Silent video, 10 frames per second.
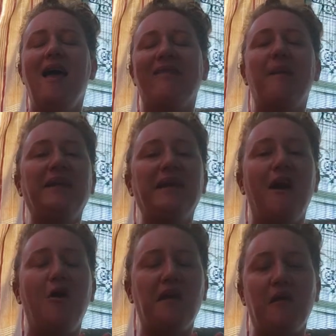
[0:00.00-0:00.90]
Let me
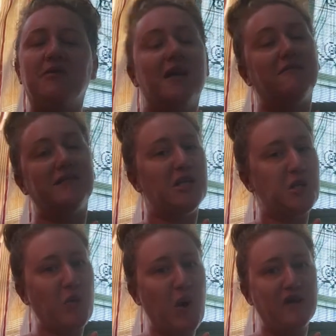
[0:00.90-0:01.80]
know, and I will definitely
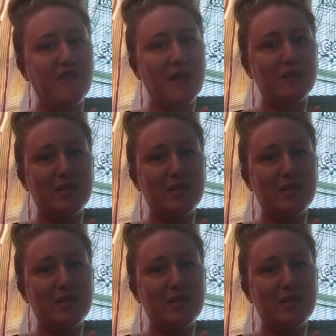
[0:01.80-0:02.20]
do more of them.